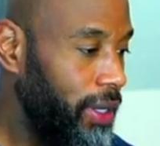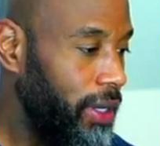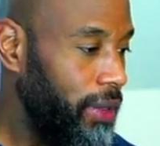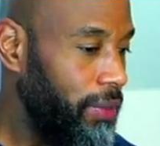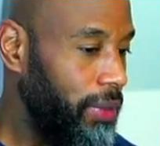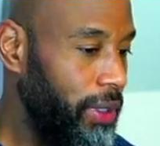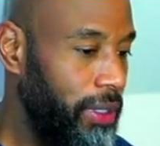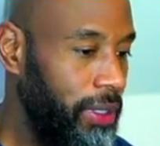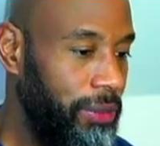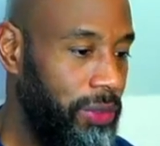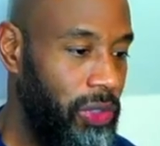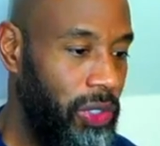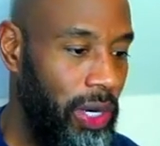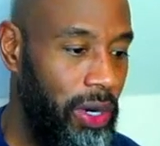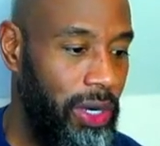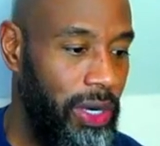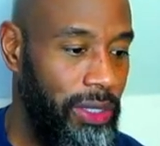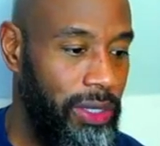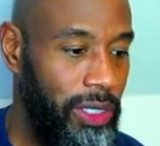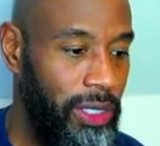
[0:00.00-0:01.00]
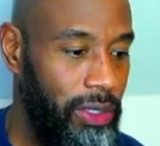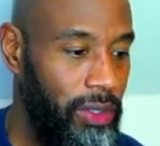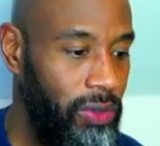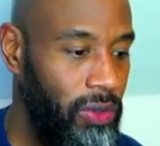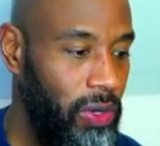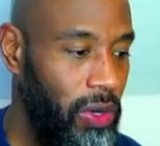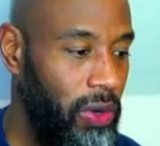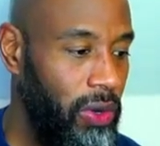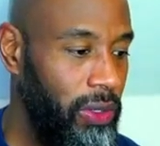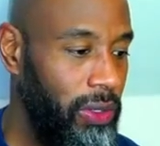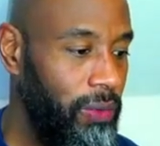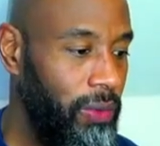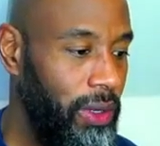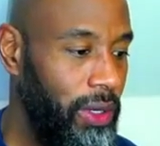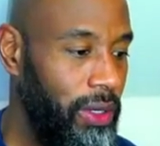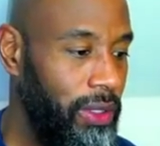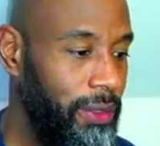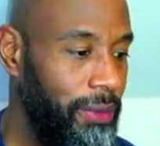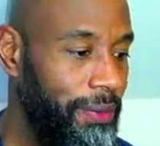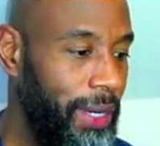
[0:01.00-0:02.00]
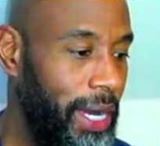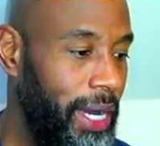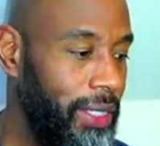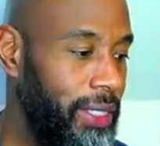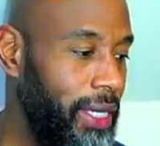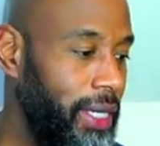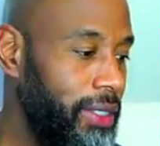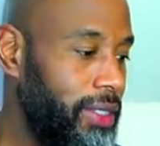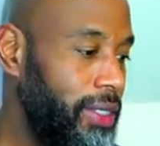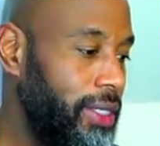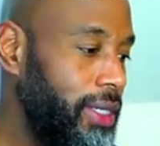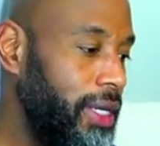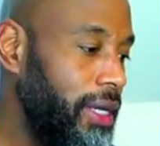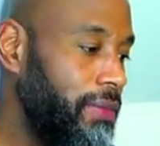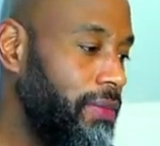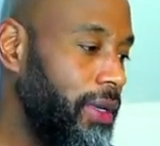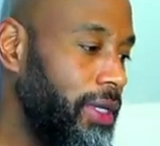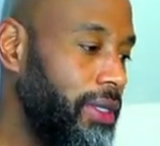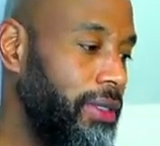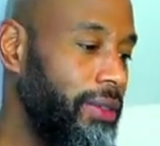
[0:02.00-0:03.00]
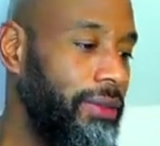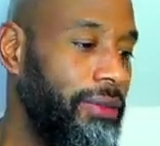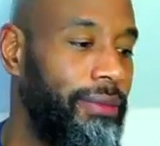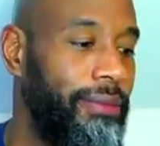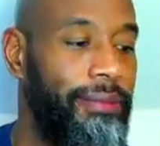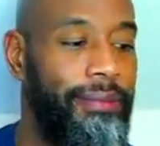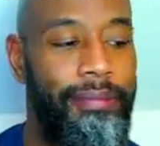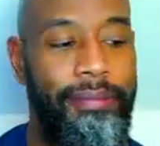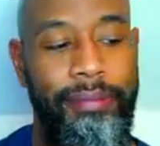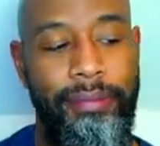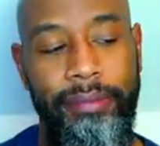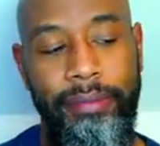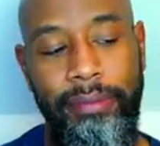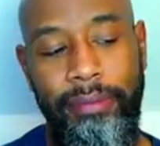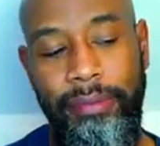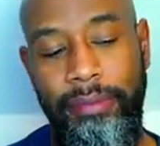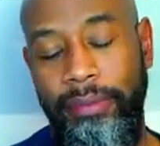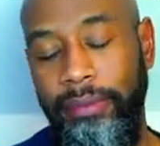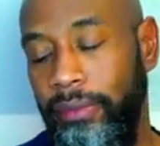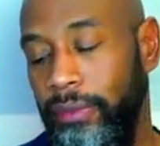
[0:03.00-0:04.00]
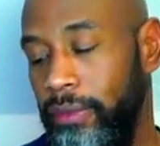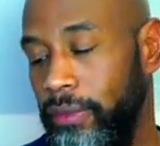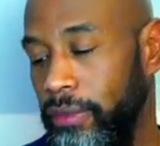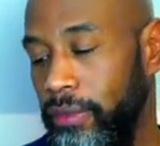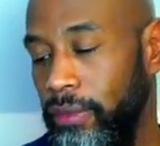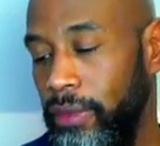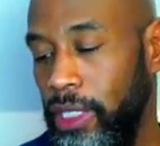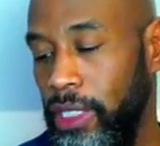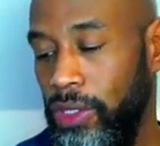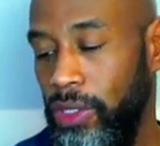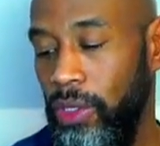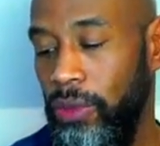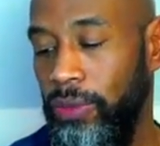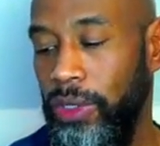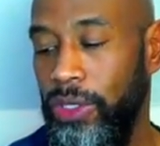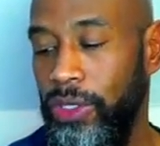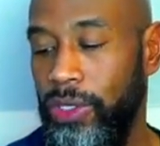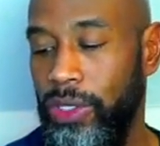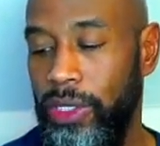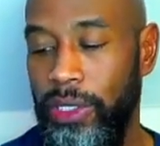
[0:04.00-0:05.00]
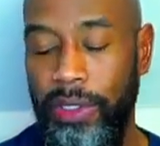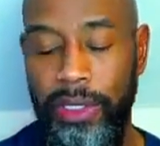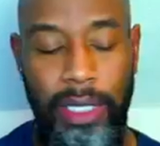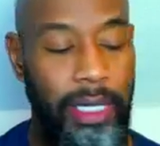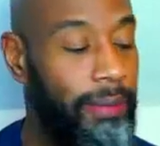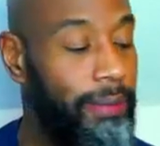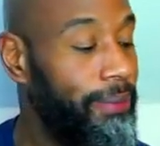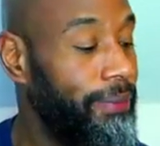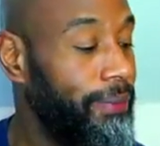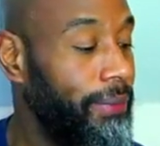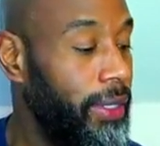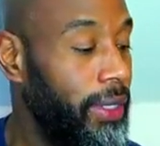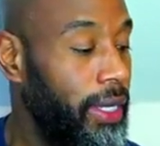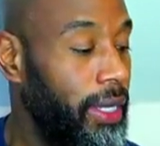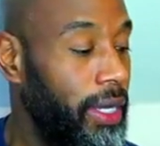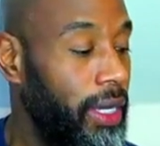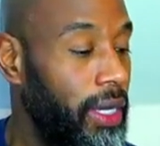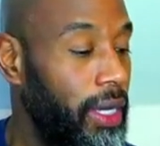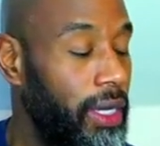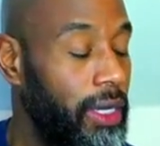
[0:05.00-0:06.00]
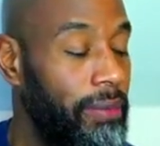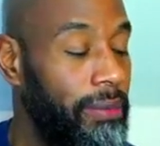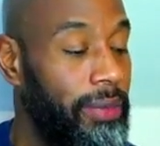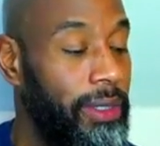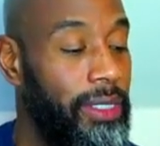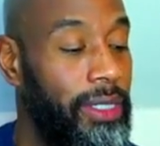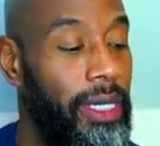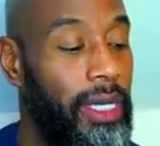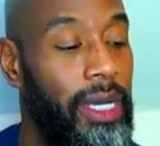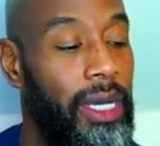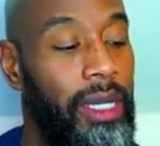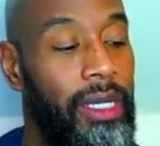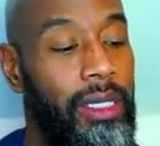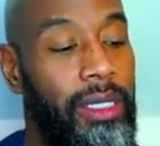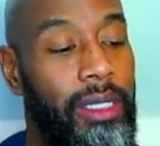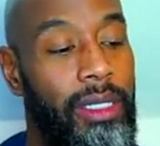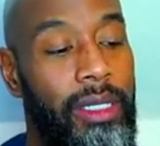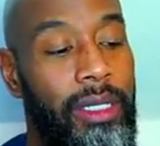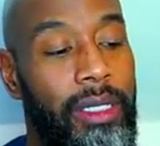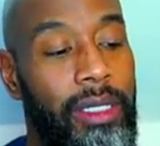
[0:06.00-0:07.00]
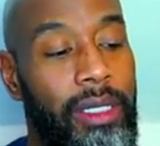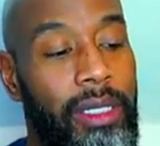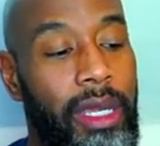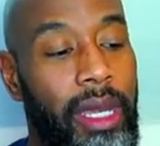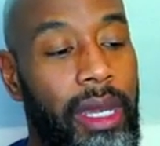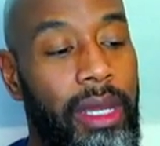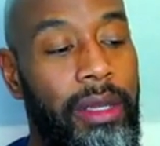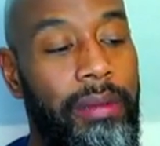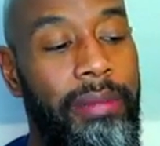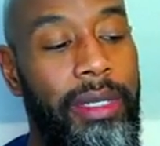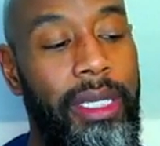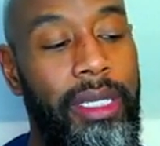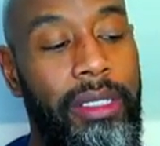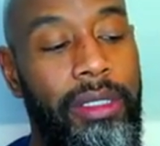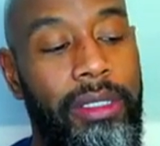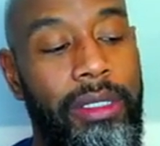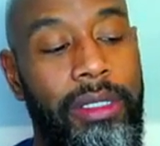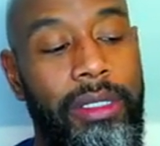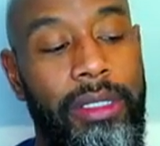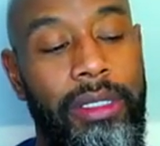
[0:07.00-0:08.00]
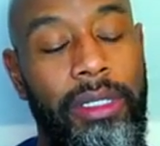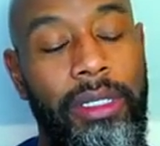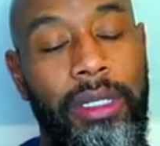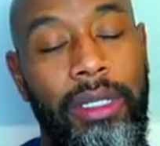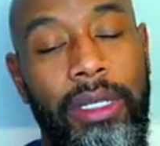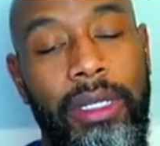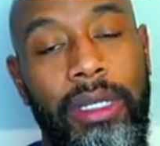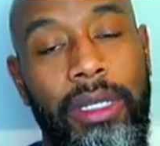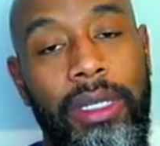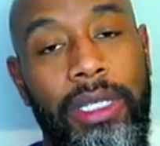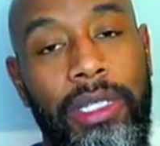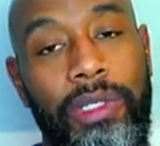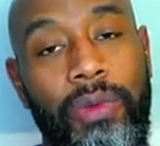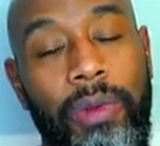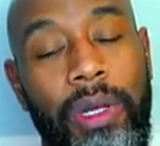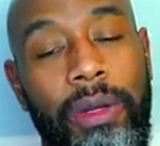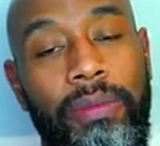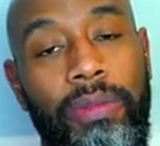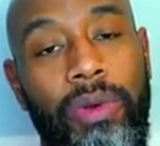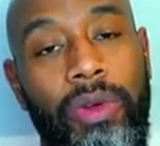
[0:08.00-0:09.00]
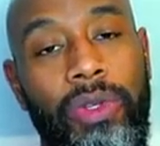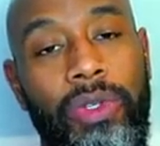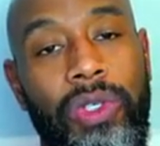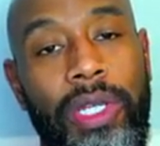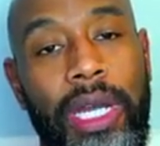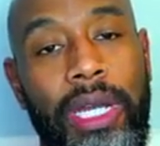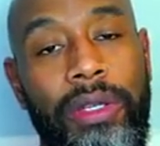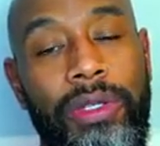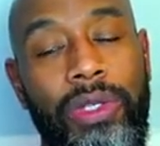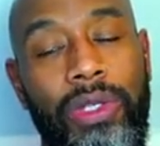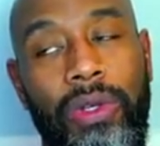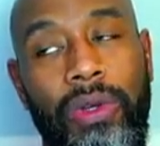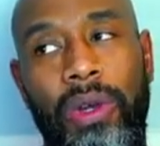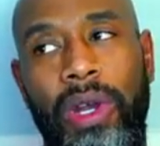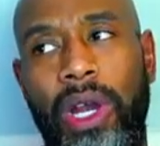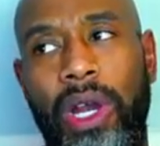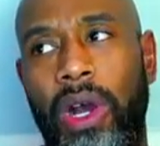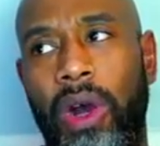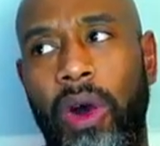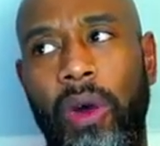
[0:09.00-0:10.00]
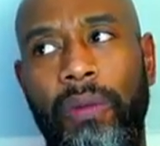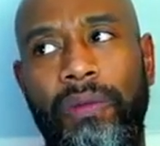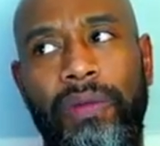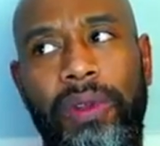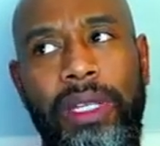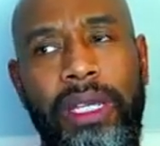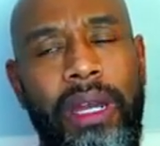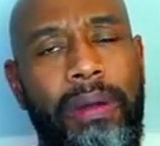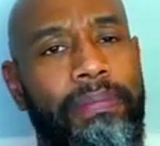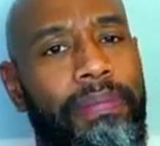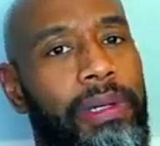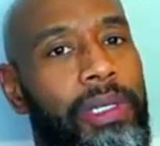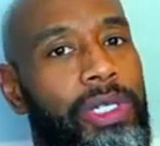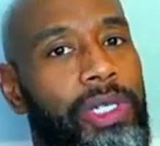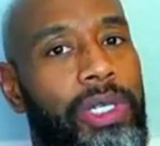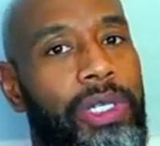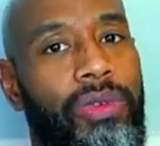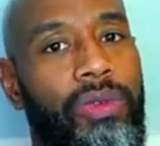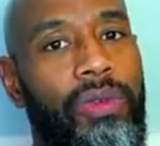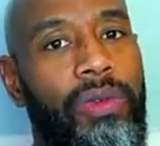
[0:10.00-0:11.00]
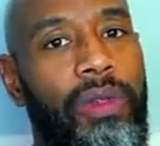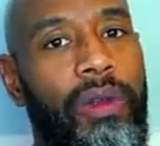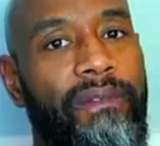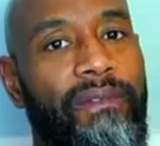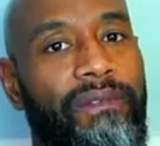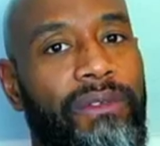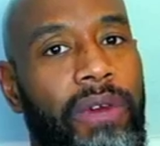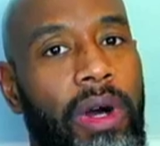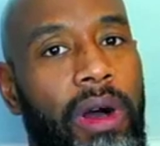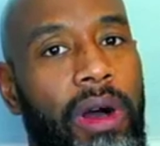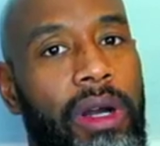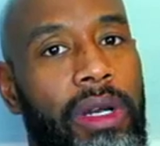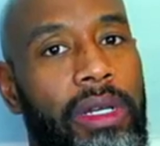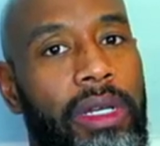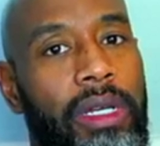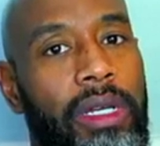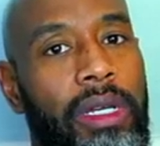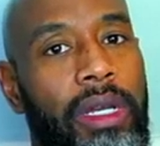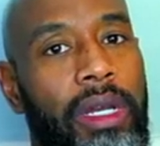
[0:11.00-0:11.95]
Brother Absurd, I think you're the only one on the podcast tonight, brother. Assuming you're still there. But, yeah, man. That's what it boils down to. Hopefully I'm pushing through the fog